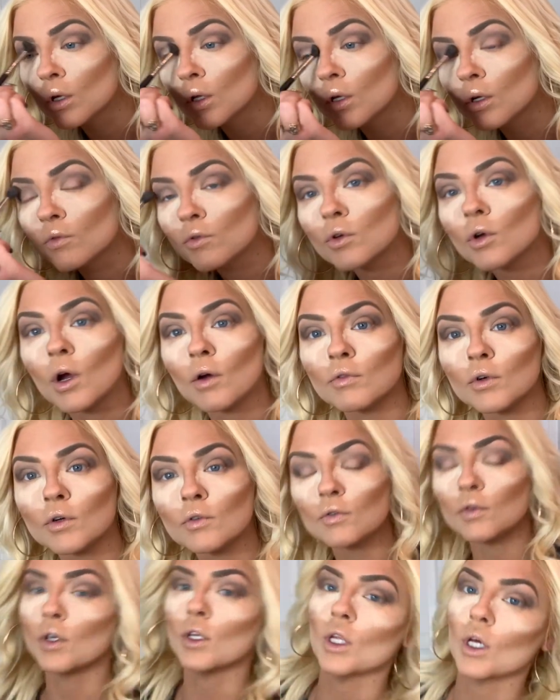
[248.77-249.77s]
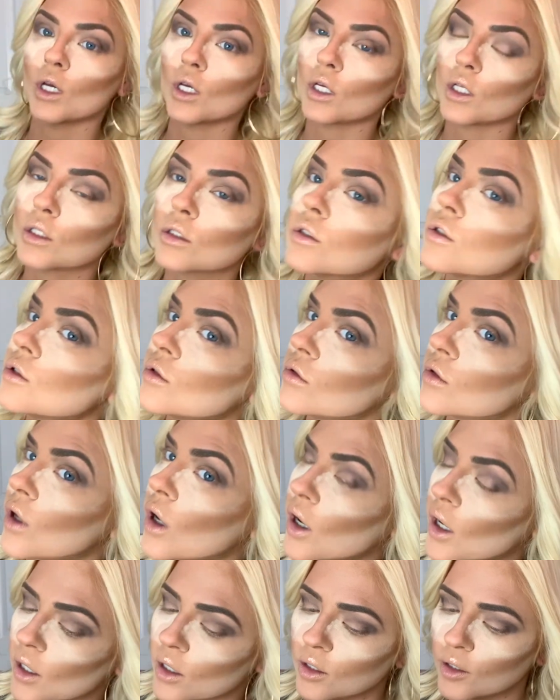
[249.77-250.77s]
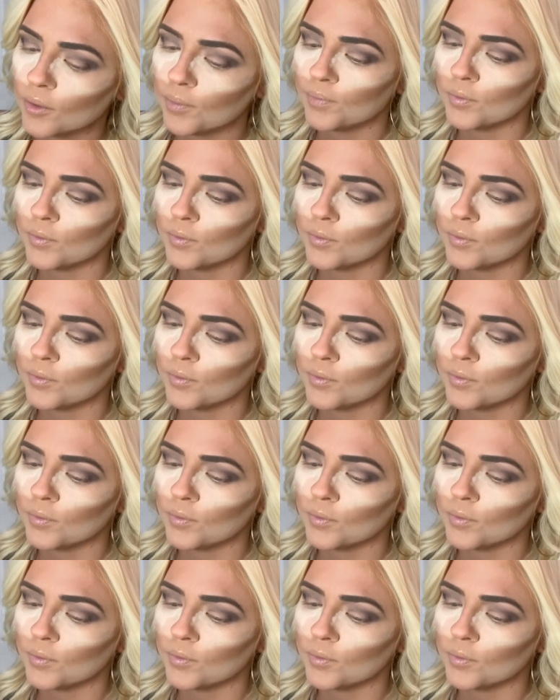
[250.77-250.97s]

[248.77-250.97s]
If you ever feel like it's too dark,